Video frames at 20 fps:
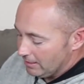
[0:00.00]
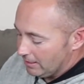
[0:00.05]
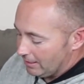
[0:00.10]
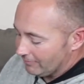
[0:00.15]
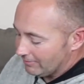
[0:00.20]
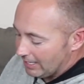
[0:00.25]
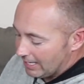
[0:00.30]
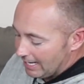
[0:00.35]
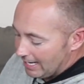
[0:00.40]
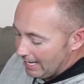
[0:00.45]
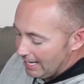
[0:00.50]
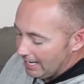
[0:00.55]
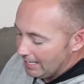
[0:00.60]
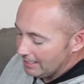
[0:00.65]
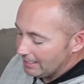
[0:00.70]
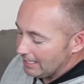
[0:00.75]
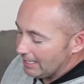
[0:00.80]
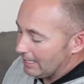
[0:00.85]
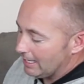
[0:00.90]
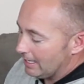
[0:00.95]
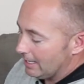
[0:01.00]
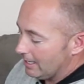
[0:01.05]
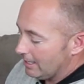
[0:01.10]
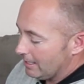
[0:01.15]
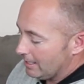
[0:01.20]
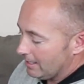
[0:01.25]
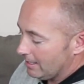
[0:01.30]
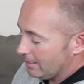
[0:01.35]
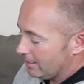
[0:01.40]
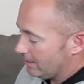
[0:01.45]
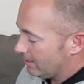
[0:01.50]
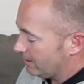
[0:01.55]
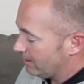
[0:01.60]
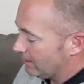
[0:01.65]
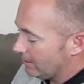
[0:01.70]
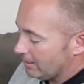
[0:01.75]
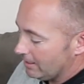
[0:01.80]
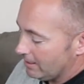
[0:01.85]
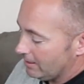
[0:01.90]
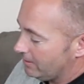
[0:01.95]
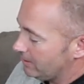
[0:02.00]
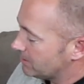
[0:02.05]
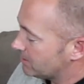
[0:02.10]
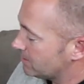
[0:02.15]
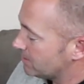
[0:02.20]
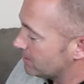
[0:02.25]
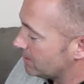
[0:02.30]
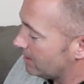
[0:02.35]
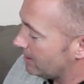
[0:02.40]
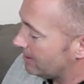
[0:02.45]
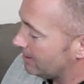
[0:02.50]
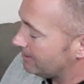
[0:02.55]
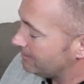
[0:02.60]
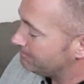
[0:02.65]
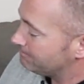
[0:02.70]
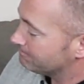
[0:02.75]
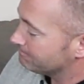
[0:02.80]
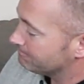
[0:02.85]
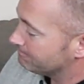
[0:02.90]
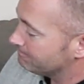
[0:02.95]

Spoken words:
I've got a hand die. This is a